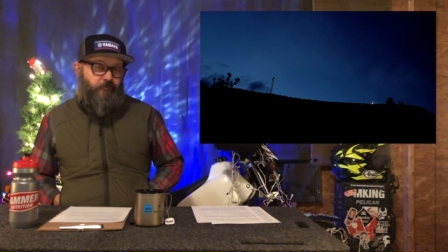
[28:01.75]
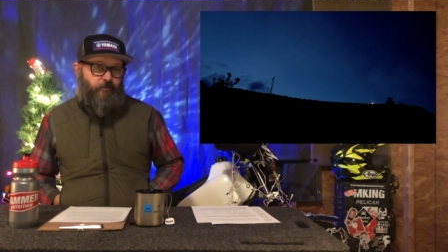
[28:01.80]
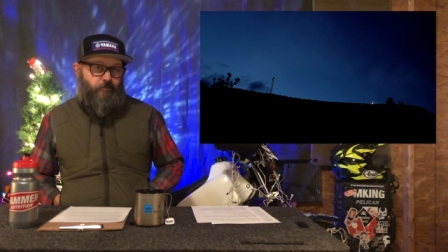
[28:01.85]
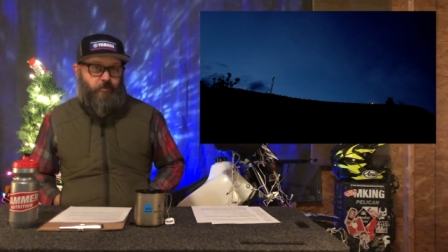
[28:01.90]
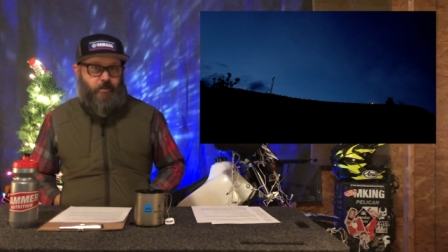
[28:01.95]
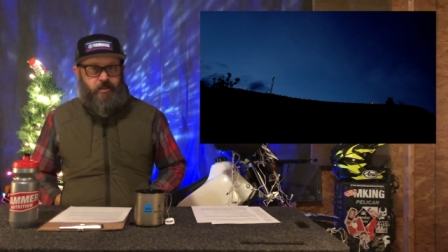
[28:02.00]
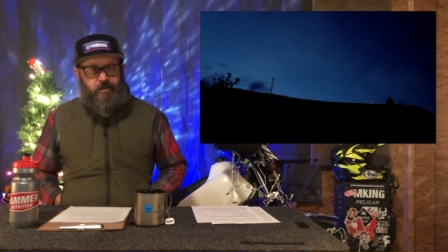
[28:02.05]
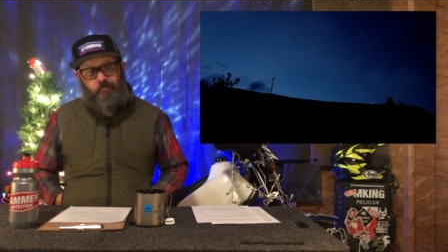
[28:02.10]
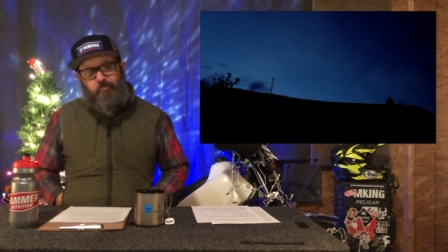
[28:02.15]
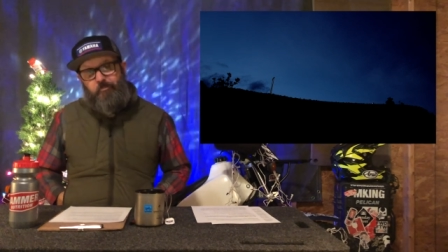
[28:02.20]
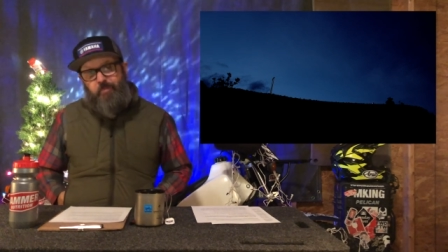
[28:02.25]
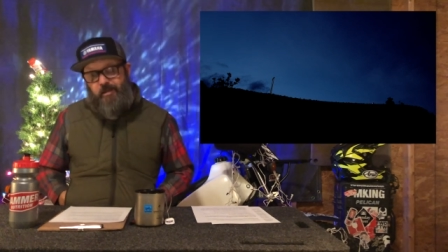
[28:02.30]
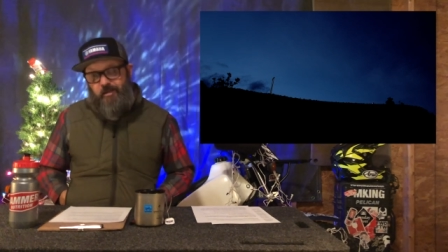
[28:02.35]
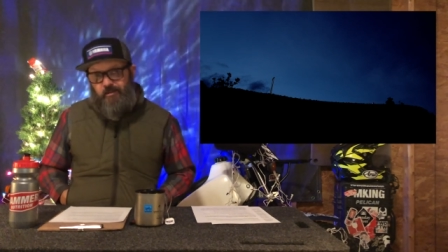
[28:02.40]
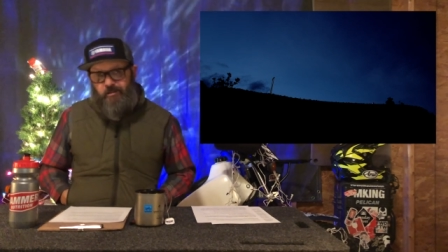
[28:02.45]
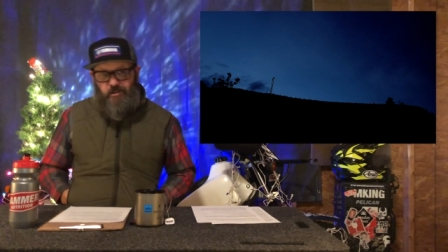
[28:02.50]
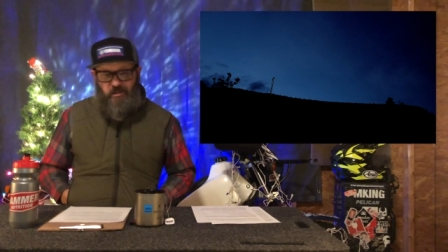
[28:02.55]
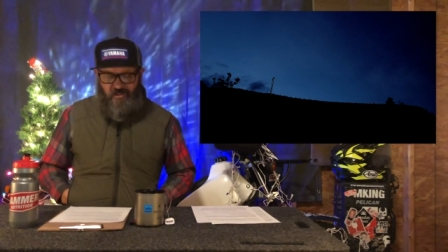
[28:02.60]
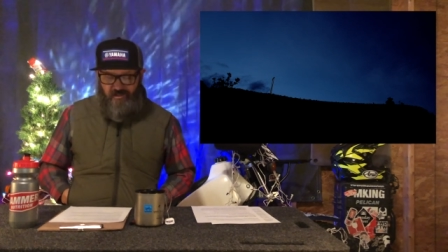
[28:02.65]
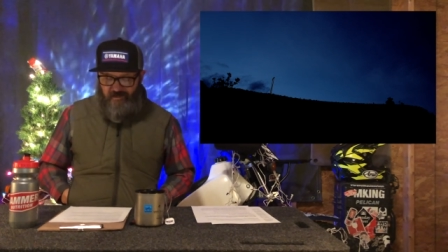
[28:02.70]
to make
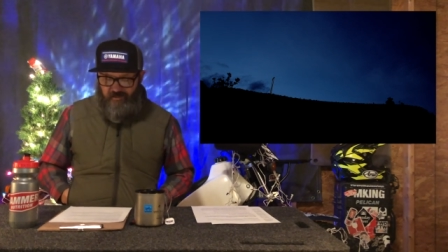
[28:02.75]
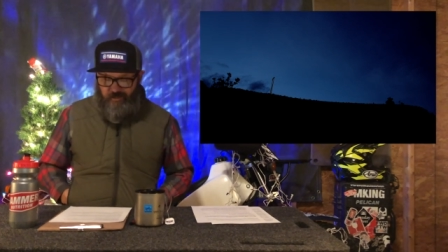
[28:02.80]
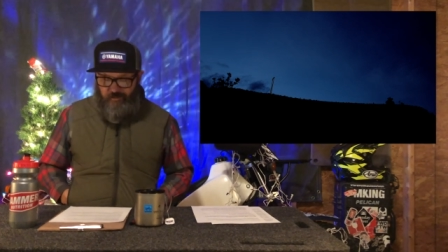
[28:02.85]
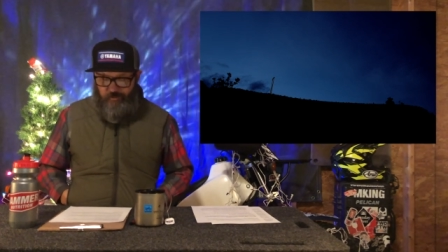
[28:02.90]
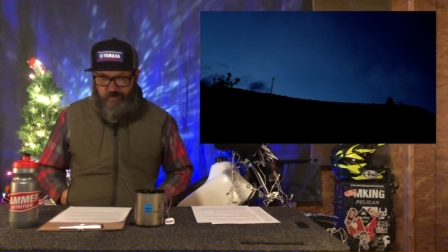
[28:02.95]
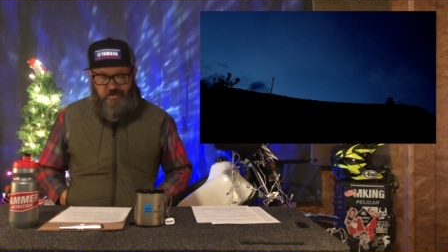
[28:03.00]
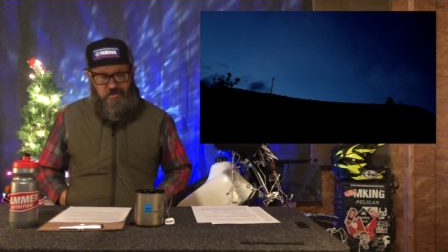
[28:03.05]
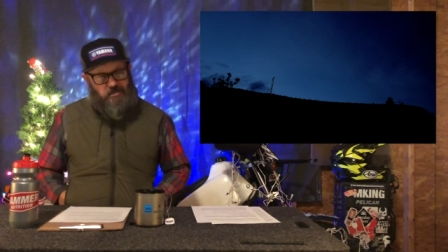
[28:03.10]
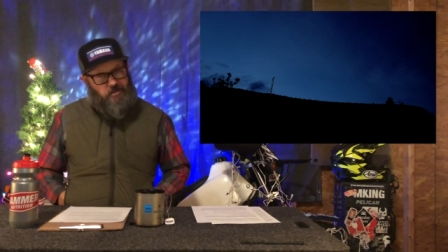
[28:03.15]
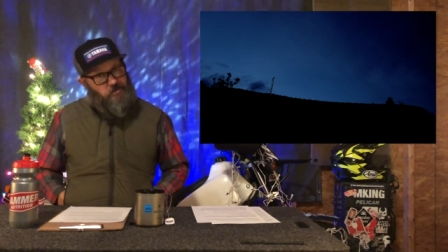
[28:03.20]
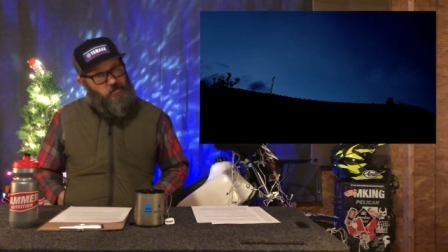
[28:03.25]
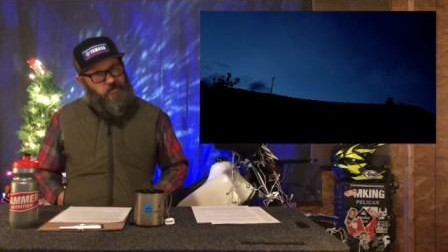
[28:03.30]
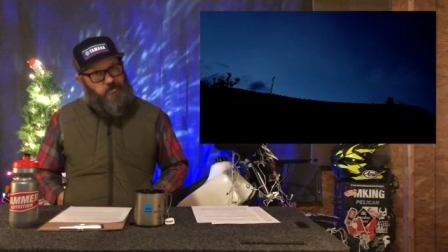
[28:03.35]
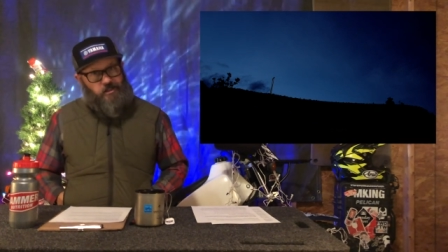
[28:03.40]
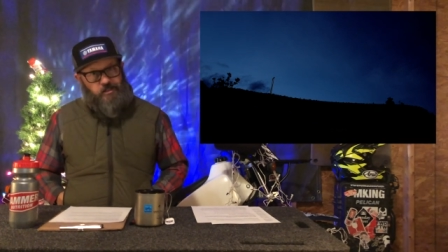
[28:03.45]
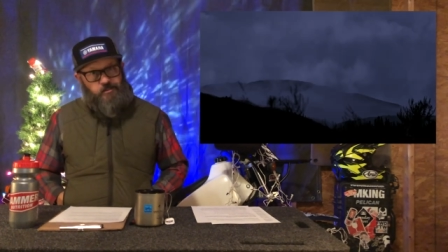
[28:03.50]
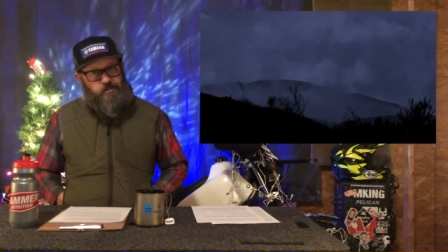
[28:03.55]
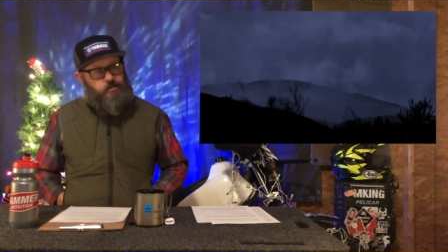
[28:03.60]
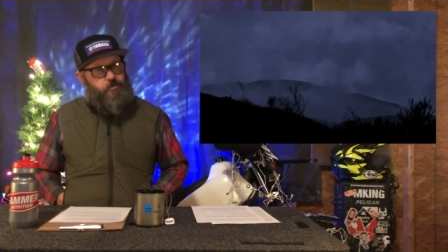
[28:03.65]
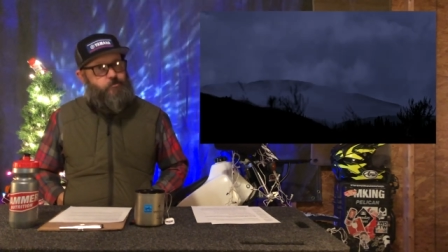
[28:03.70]
PR statements either.
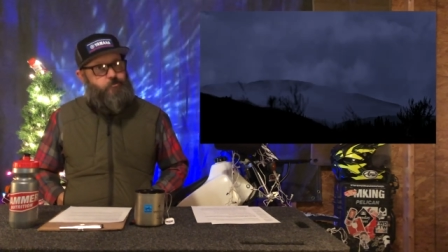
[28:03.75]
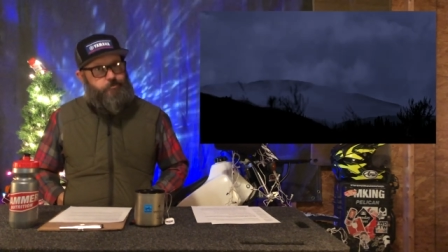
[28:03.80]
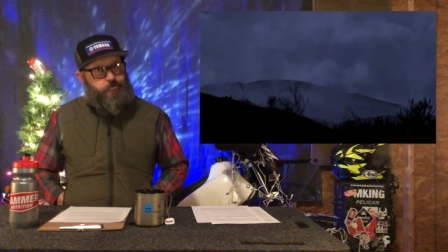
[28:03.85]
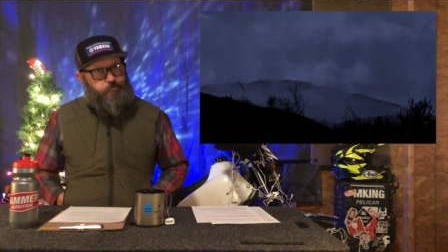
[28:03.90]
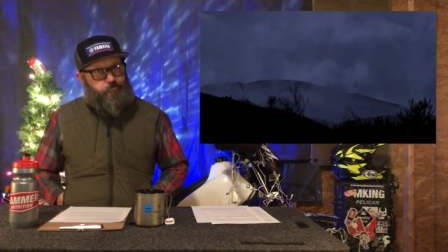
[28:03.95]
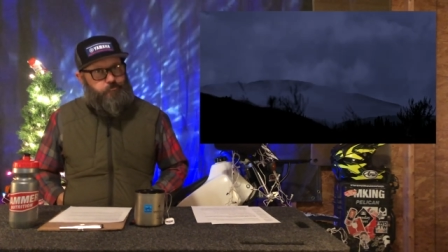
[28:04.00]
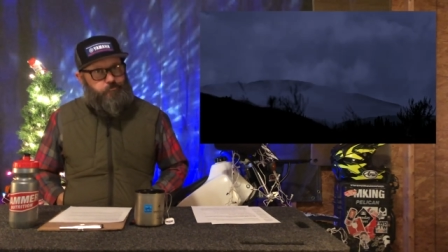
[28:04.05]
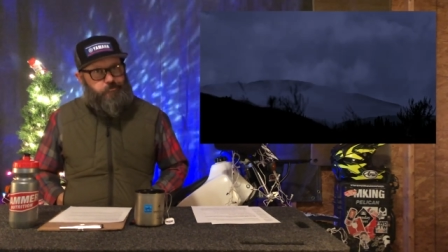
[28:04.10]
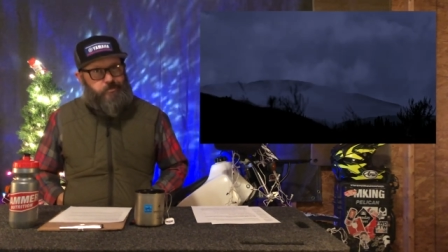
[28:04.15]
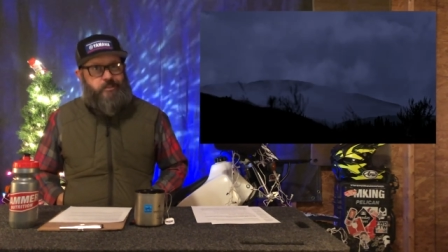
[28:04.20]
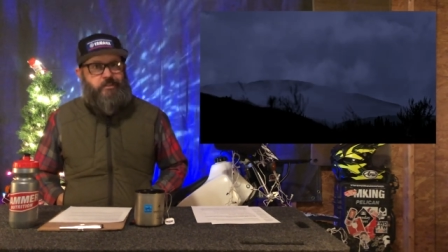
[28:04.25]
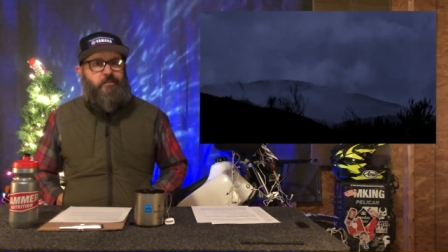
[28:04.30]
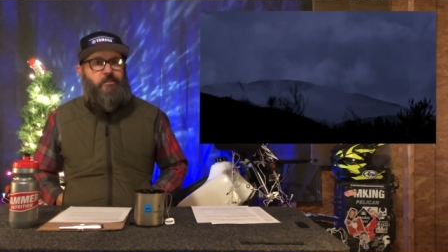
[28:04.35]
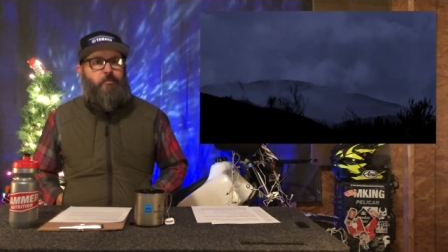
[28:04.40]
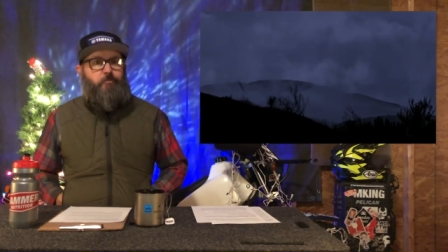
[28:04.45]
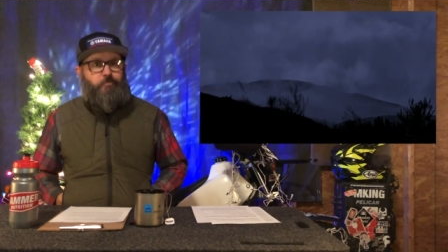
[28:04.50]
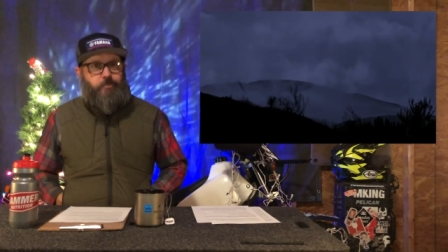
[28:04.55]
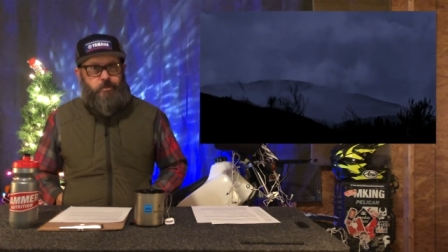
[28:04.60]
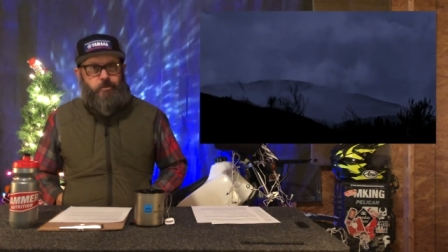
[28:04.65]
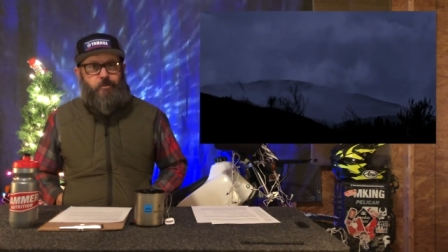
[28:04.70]
They just bring the
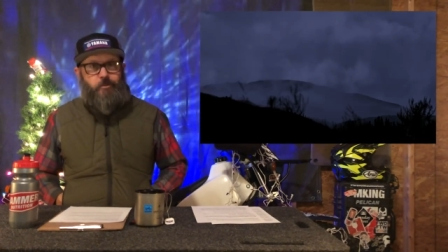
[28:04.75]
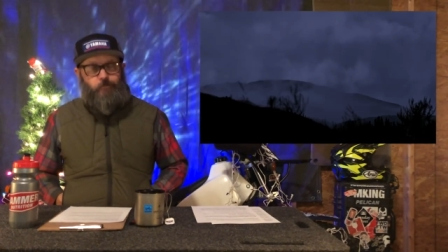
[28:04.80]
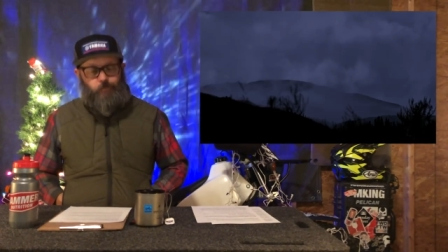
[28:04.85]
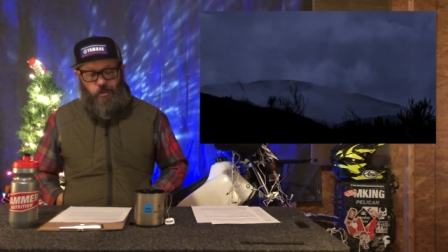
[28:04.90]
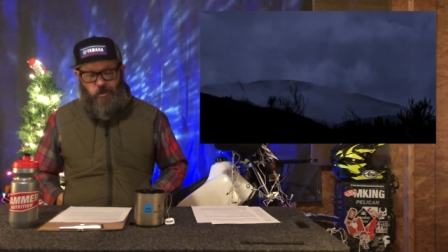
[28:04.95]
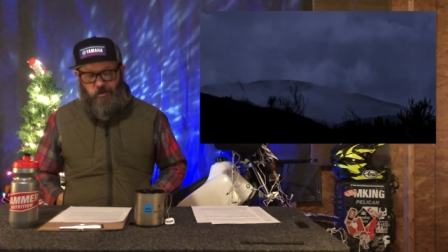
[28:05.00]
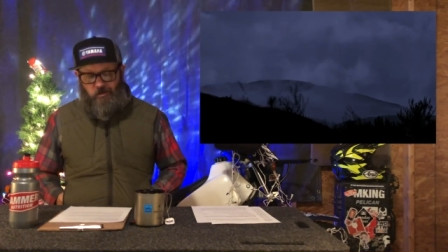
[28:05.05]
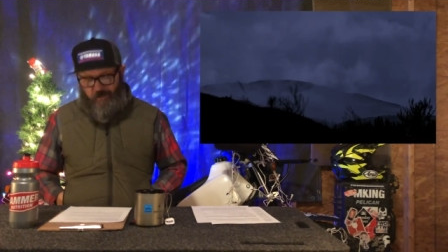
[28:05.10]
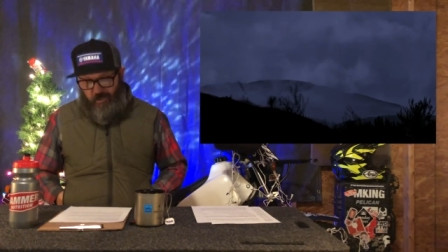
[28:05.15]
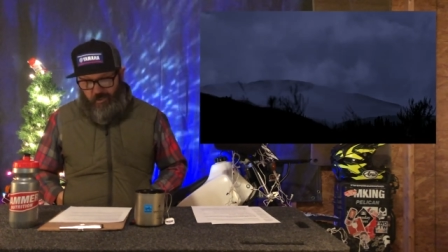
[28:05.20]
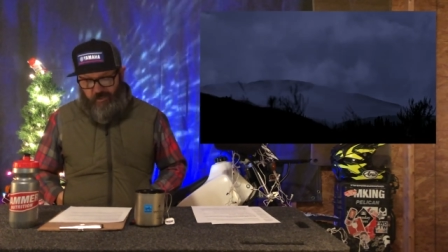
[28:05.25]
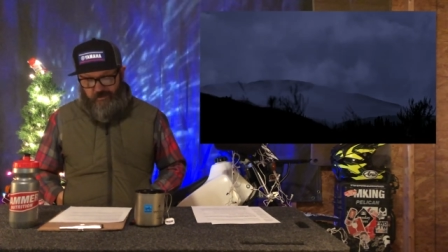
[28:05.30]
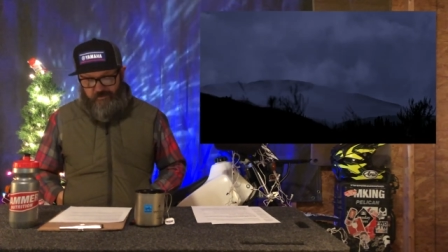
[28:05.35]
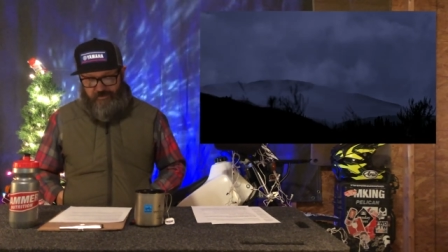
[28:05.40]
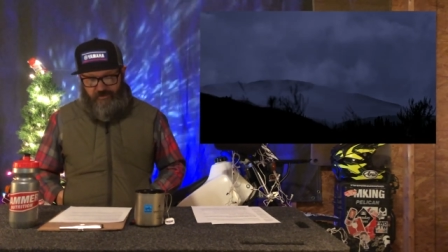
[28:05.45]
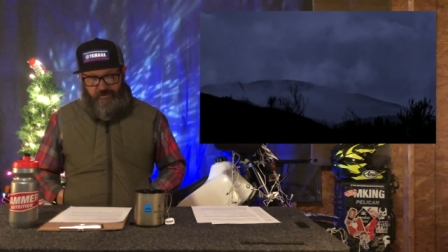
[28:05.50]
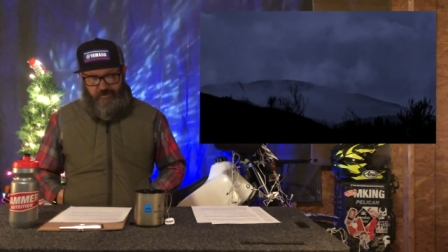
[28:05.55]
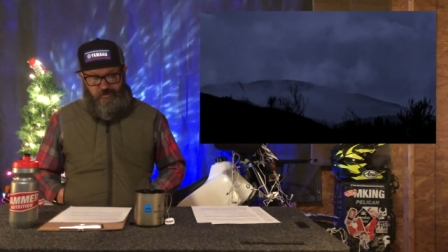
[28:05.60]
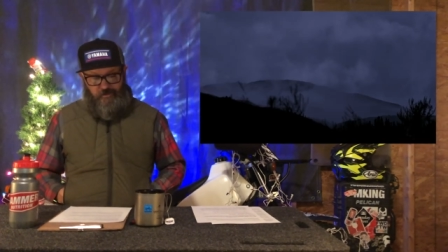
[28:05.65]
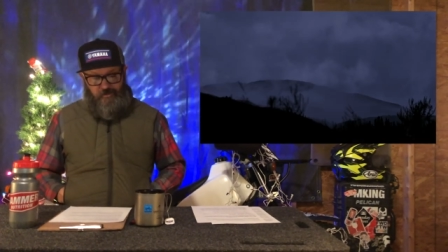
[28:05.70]
pure raw
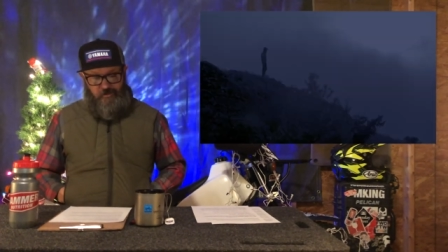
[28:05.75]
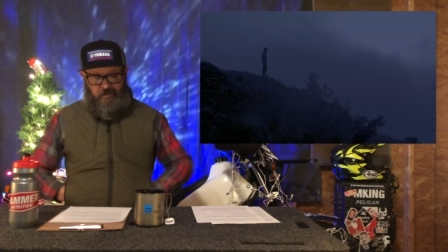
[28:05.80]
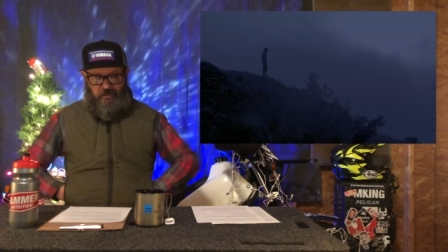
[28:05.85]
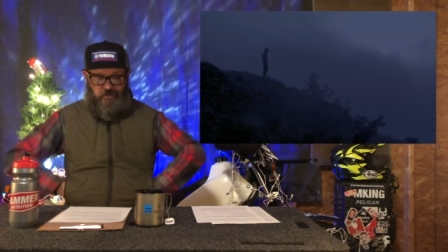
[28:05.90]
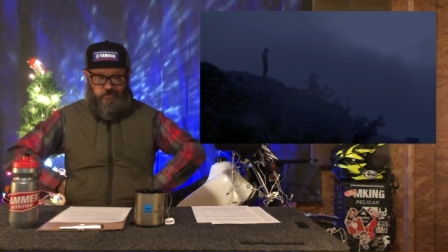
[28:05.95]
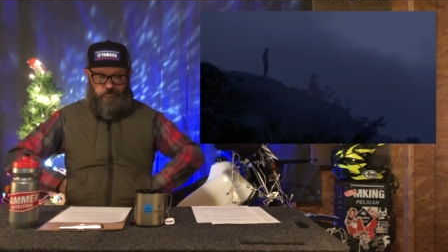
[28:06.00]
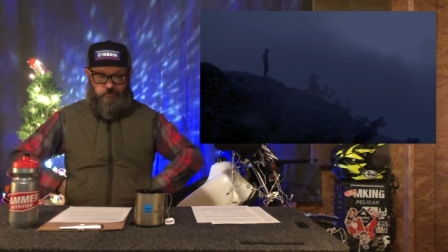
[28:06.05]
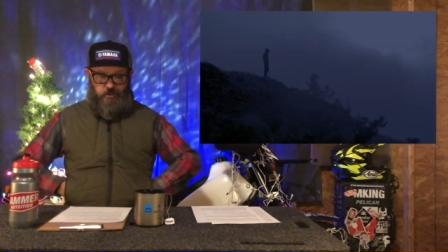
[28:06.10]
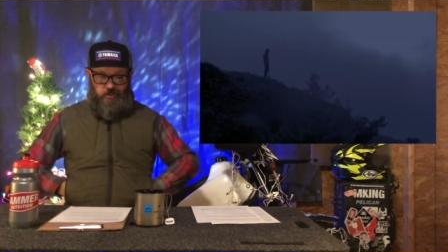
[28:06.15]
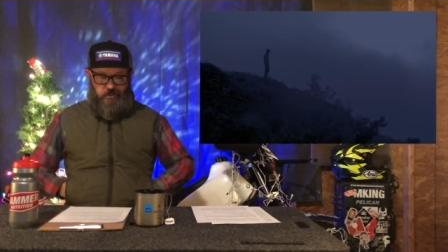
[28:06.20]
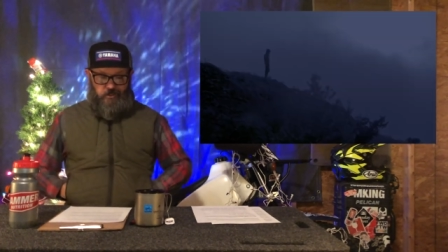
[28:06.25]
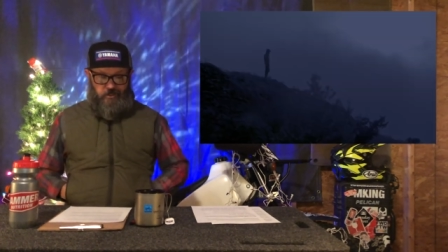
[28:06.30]
content, and that's what I